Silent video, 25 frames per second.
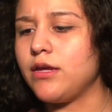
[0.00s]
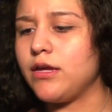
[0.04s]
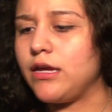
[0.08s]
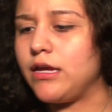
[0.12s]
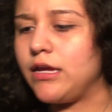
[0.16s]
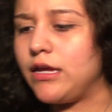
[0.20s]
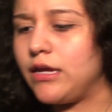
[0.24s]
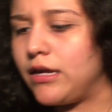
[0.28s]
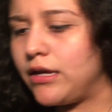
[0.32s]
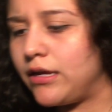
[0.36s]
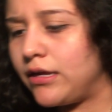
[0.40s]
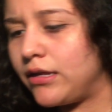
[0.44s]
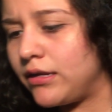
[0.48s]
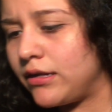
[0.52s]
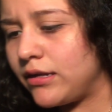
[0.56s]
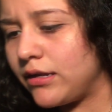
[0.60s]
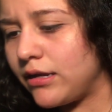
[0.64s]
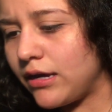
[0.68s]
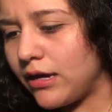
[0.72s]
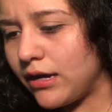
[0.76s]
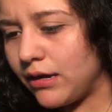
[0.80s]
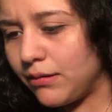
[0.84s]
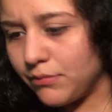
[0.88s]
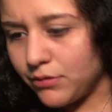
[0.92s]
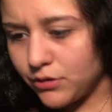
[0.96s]
and
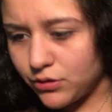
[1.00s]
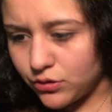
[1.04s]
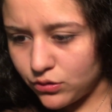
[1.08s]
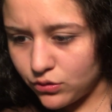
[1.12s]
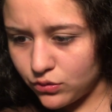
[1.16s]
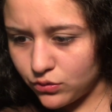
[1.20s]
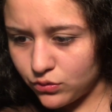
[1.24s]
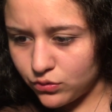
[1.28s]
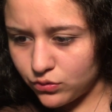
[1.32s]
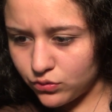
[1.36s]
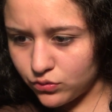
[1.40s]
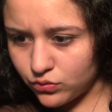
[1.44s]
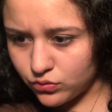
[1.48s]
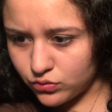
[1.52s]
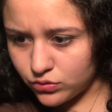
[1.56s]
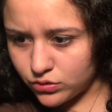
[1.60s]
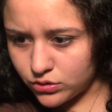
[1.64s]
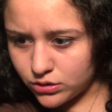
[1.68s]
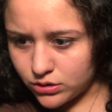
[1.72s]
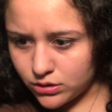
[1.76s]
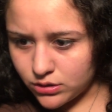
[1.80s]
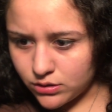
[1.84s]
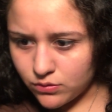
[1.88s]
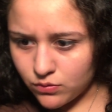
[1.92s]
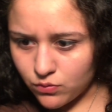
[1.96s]
I'm gonna
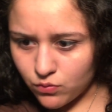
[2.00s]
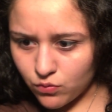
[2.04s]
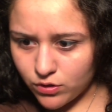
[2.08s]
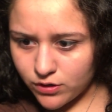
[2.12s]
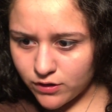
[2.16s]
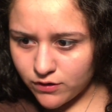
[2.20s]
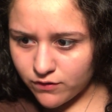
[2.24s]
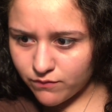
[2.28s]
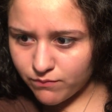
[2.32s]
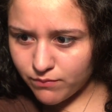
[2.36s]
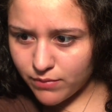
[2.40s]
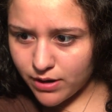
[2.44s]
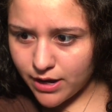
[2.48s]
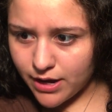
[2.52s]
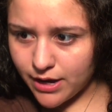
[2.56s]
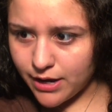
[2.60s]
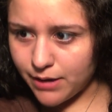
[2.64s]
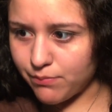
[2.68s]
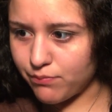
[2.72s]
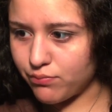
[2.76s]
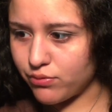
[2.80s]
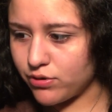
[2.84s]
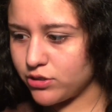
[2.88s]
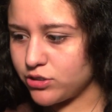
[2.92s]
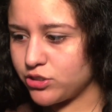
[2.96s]
use one of my
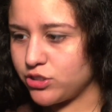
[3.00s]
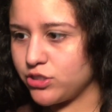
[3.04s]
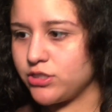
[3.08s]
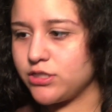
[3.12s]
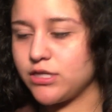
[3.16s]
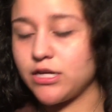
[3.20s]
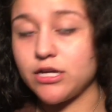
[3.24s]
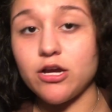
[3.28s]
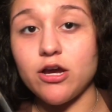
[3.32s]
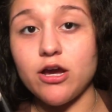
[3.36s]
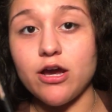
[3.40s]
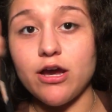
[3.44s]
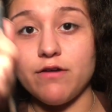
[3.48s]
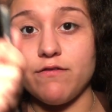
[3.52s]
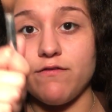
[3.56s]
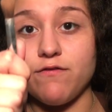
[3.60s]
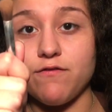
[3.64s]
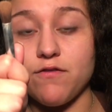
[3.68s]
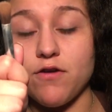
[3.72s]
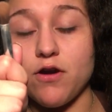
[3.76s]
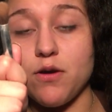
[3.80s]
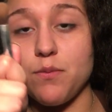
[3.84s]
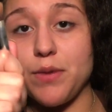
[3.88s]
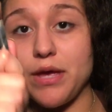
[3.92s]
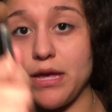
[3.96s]
brushes I got
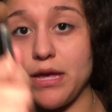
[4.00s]
from